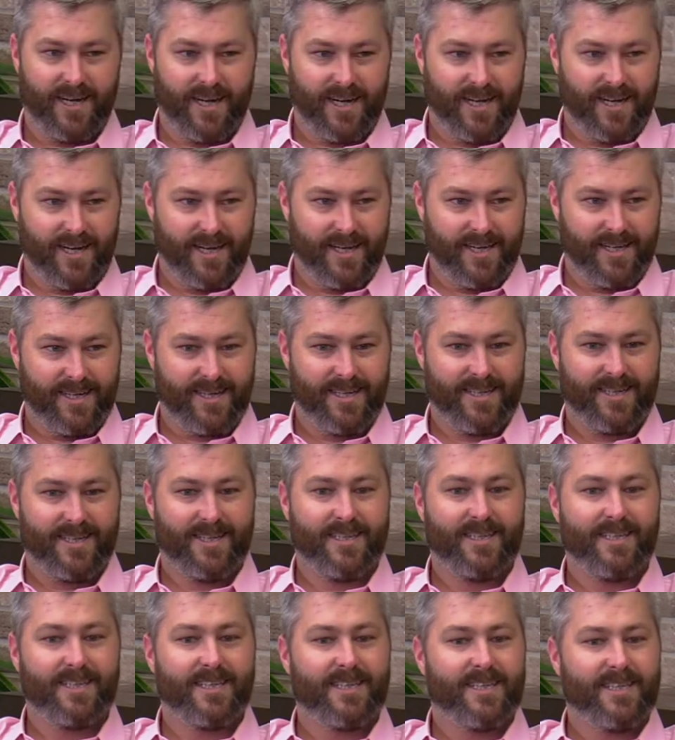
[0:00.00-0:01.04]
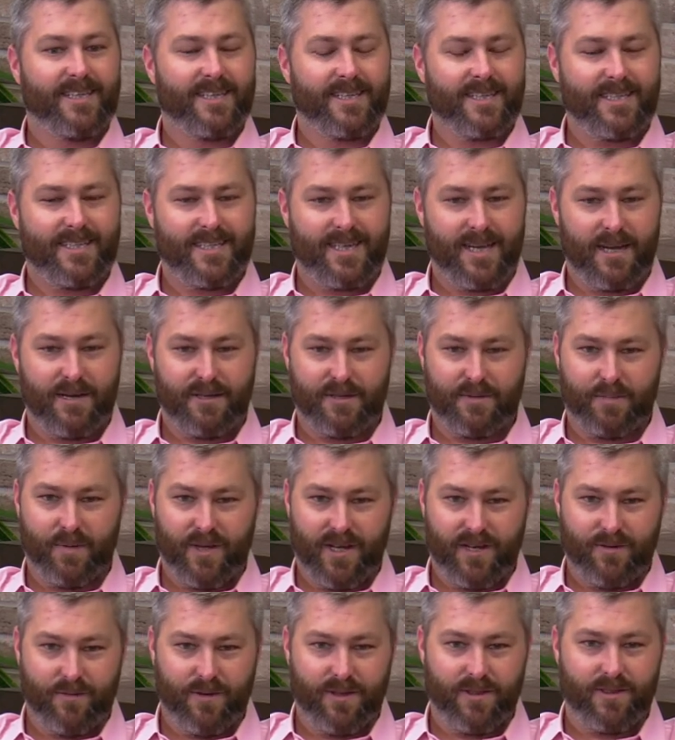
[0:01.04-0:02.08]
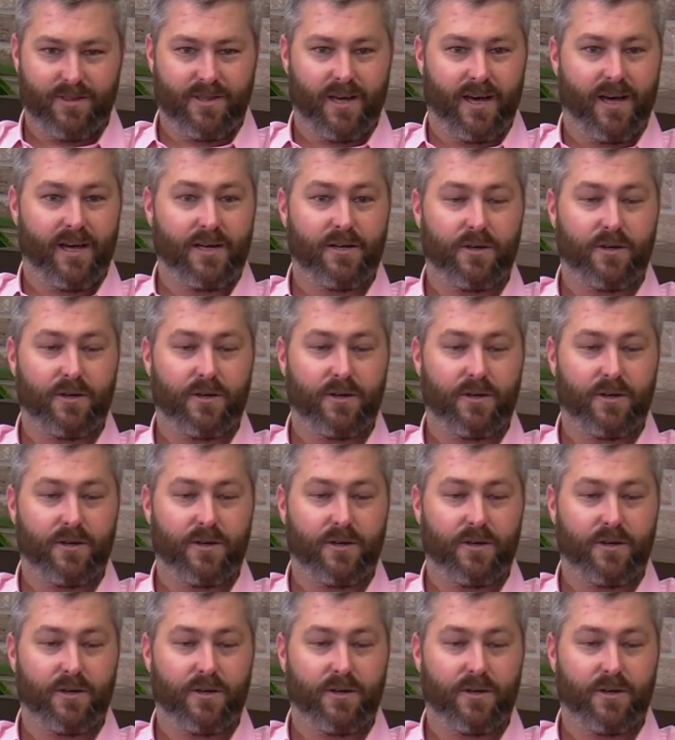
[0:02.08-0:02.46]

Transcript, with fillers: Very uh, talented guy. And just played with uh,